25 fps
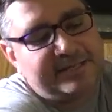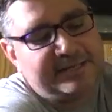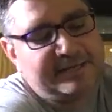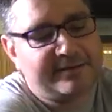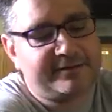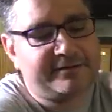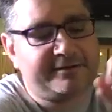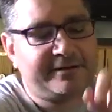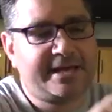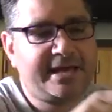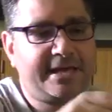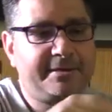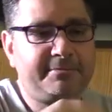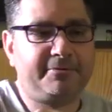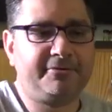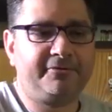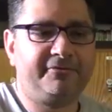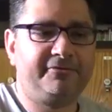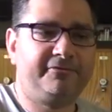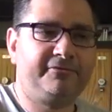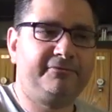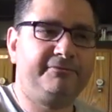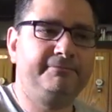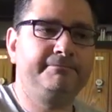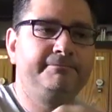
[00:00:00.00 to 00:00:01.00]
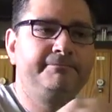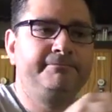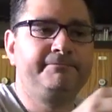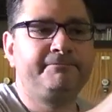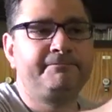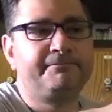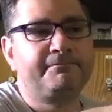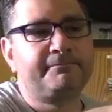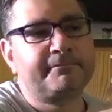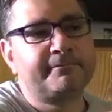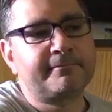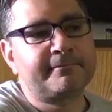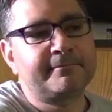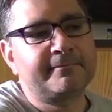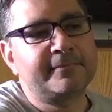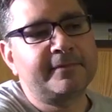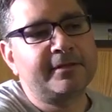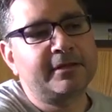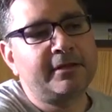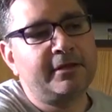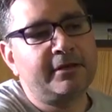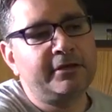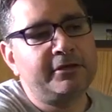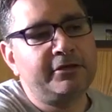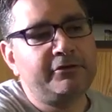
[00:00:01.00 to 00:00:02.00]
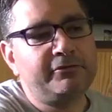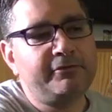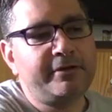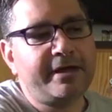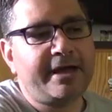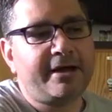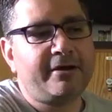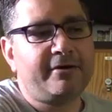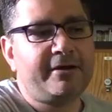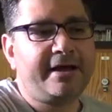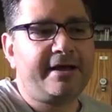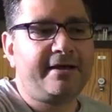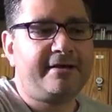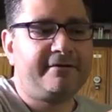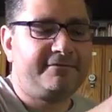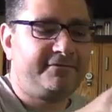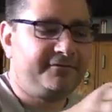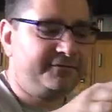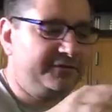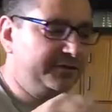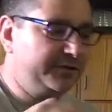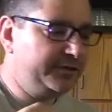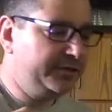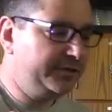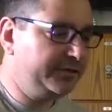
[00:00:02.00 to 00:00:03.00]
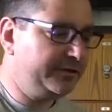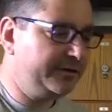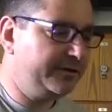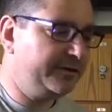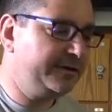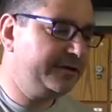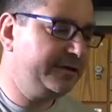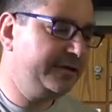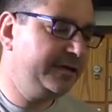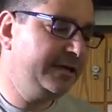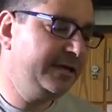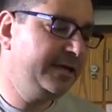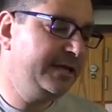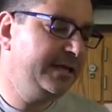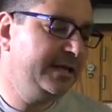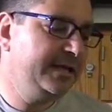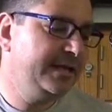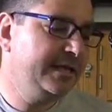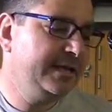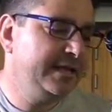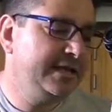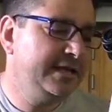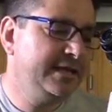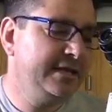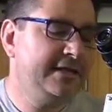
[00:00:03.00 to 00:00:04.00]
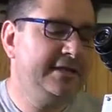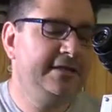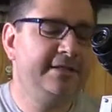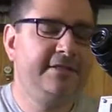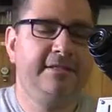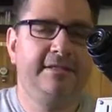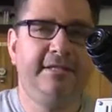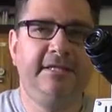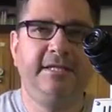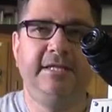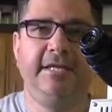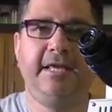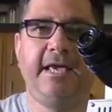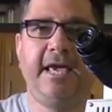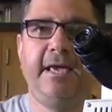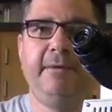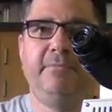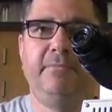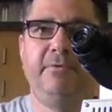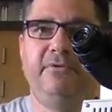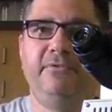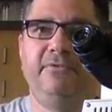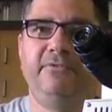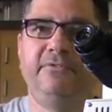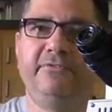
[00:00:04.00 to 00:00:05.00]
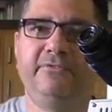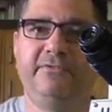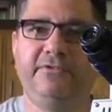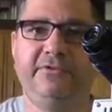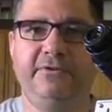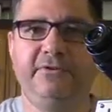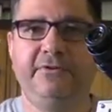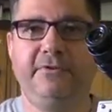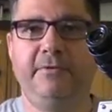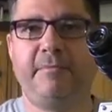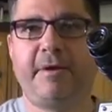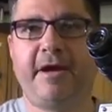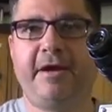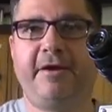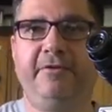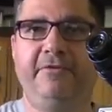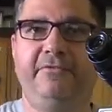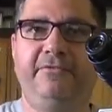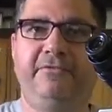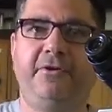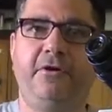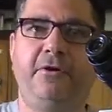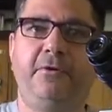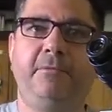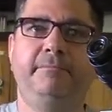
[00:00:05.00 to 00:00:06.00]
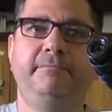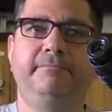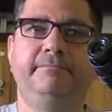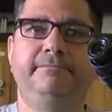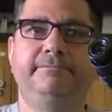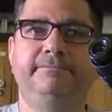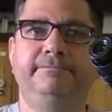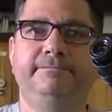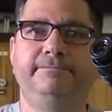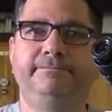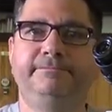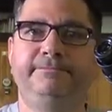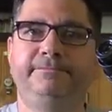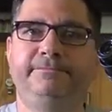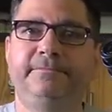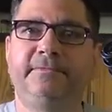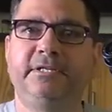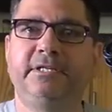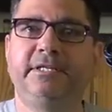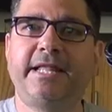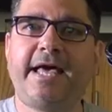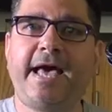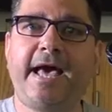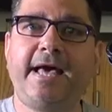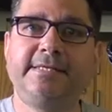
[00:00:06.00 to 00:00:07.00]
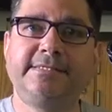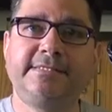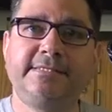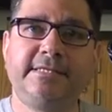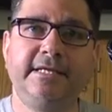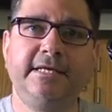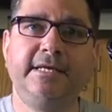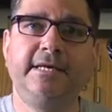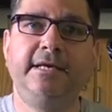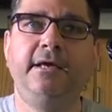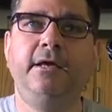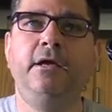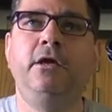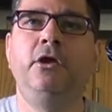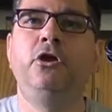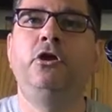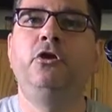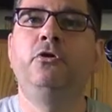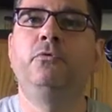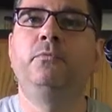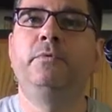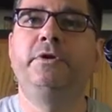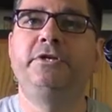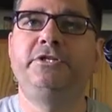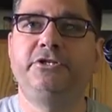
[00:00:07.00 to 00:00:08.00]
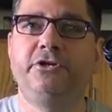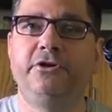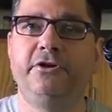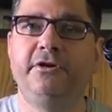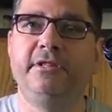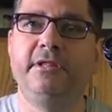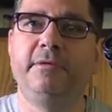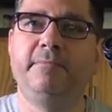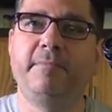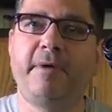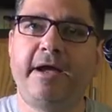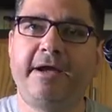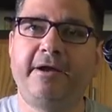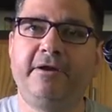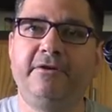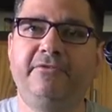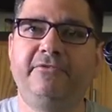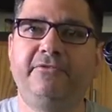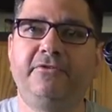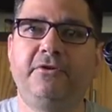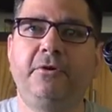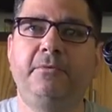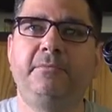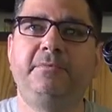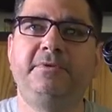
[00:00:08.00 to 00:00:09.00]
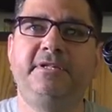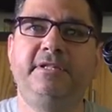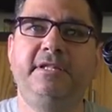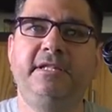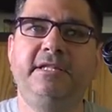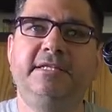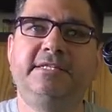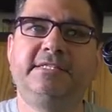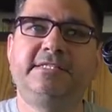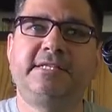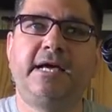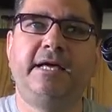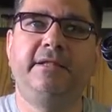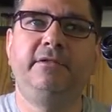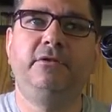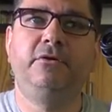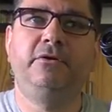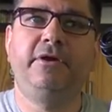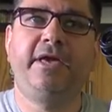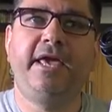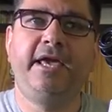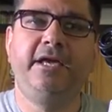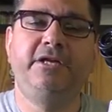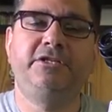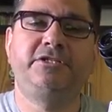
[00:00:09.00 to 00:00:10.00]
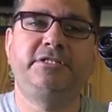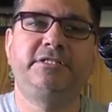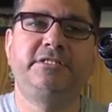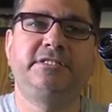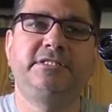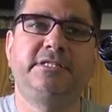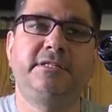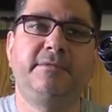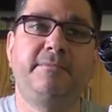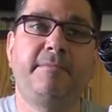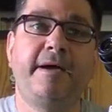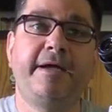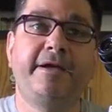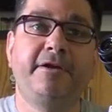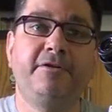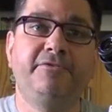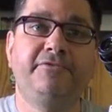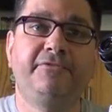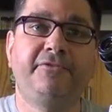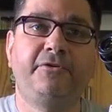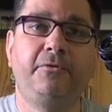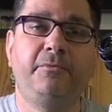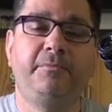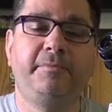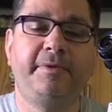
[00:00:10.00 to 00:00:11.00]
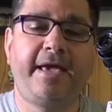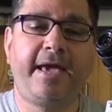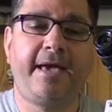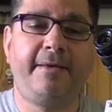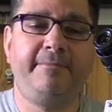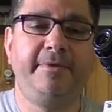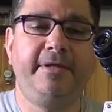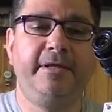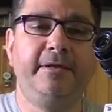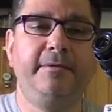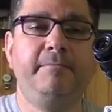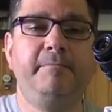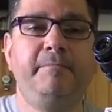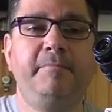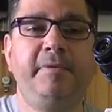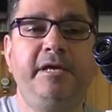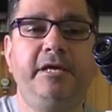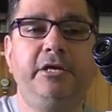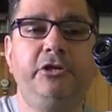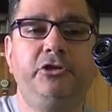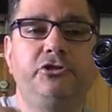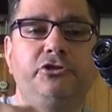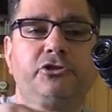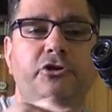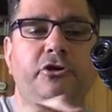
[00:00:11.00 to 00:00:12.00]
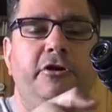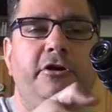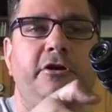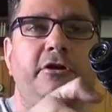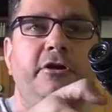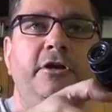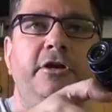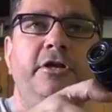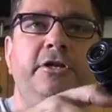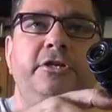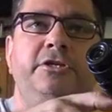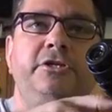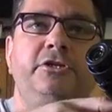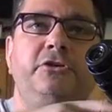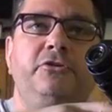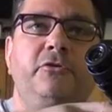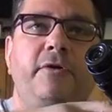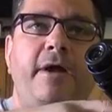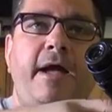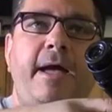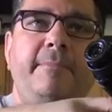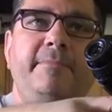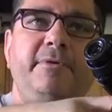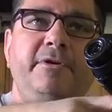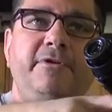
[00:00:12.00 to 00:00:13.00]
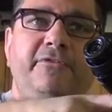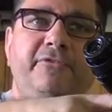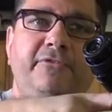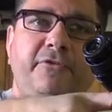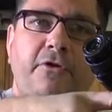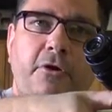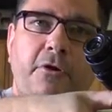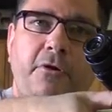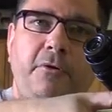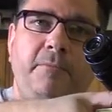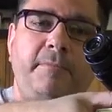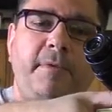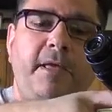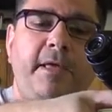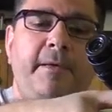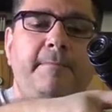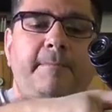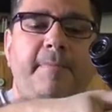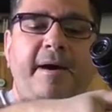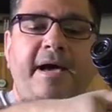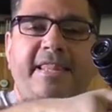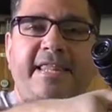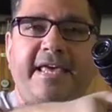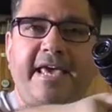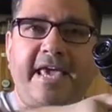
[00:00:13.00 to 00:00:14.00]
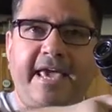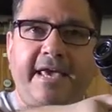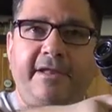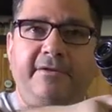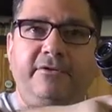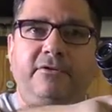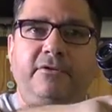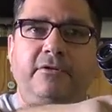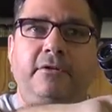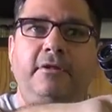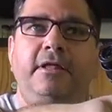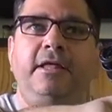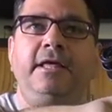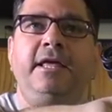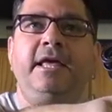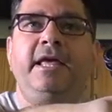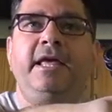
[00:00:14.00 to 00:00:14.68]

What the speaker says: the other cables. You now have secured the cables to your microscope. Lastly, return the microscope to the assigned locations in the microscope cabinet, being sure to grab your scope by the handle